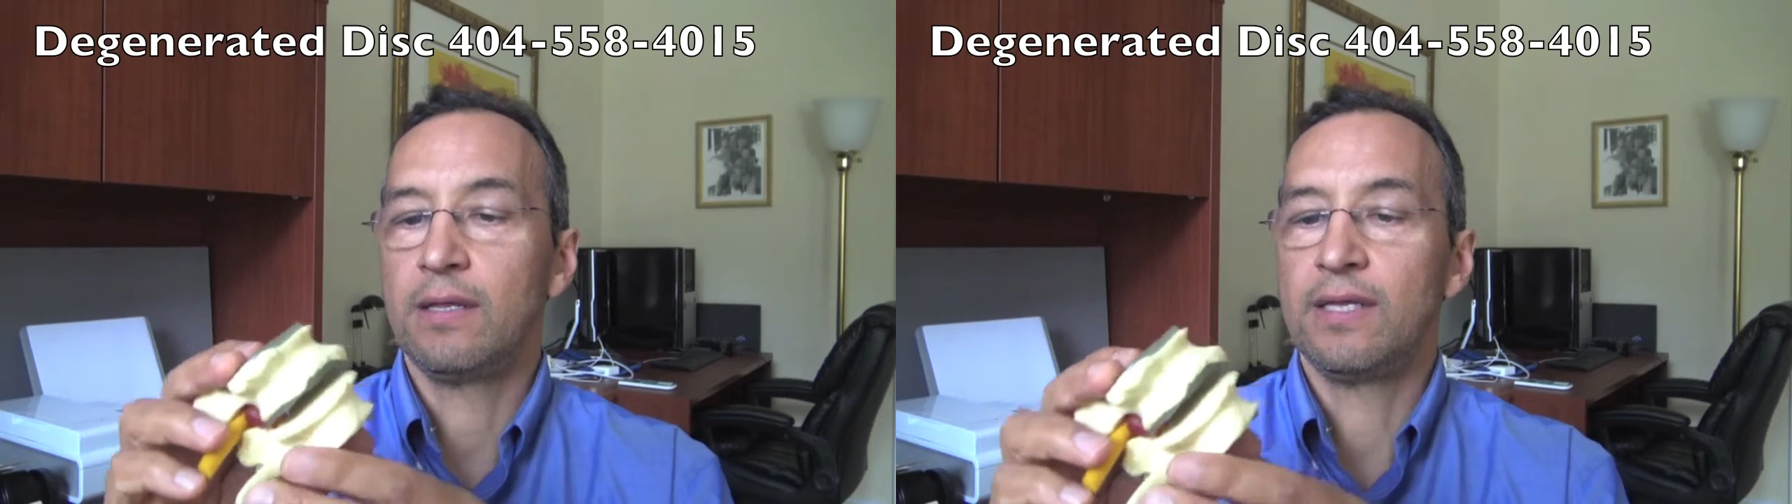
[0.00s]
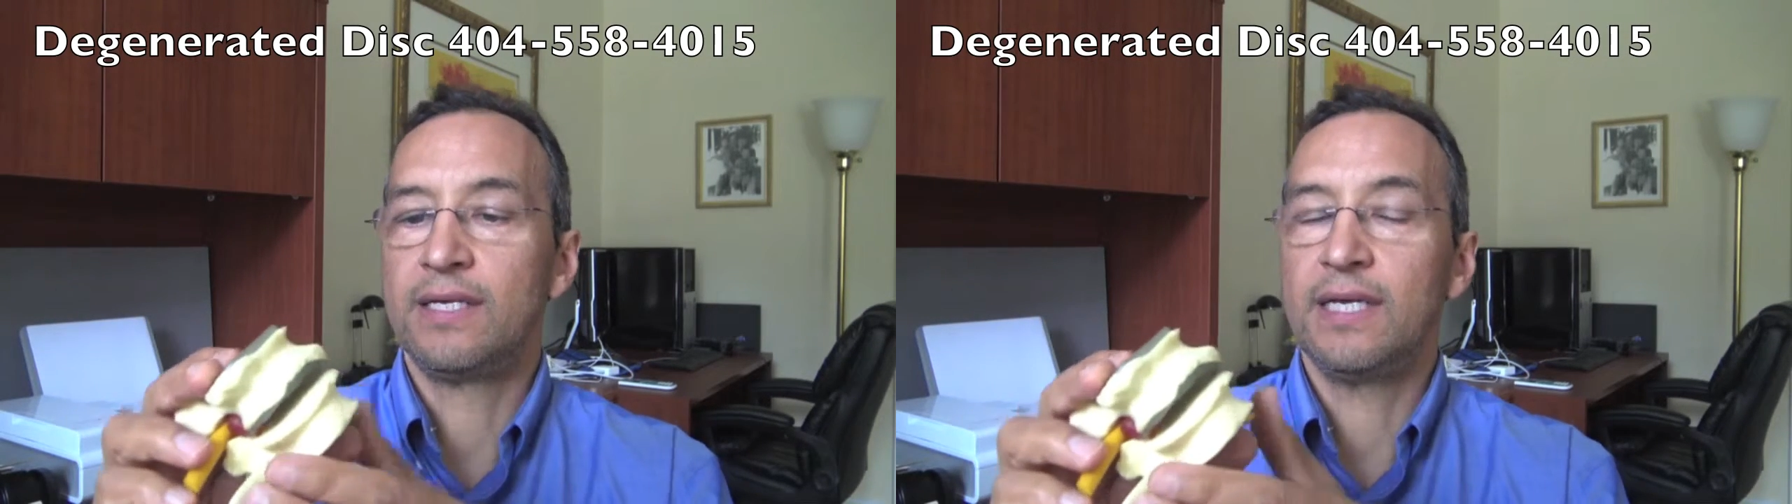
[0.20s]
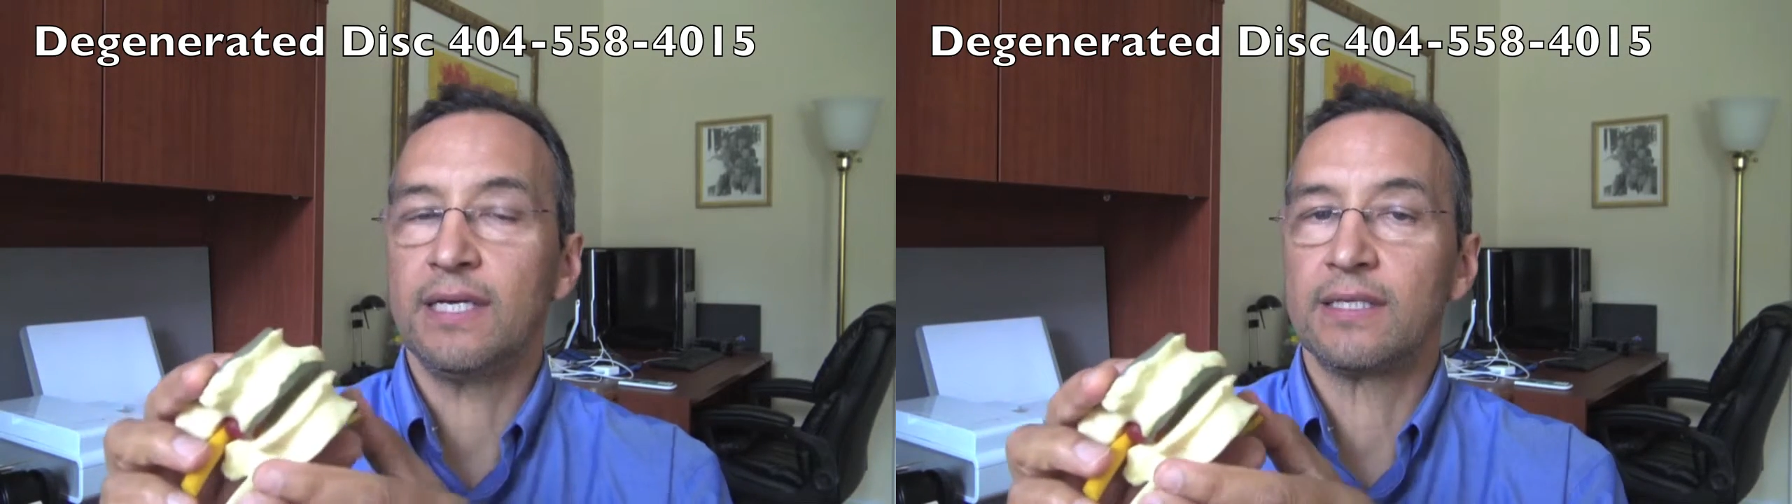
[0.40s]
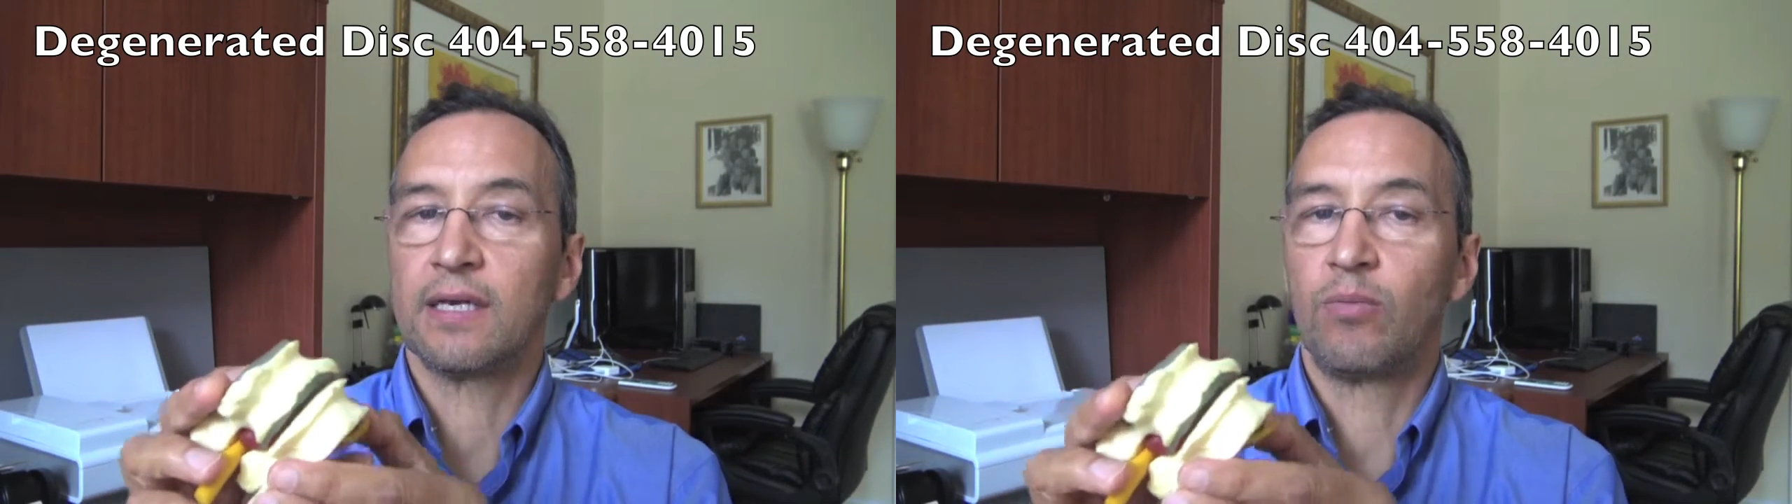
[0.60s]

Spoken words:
the disc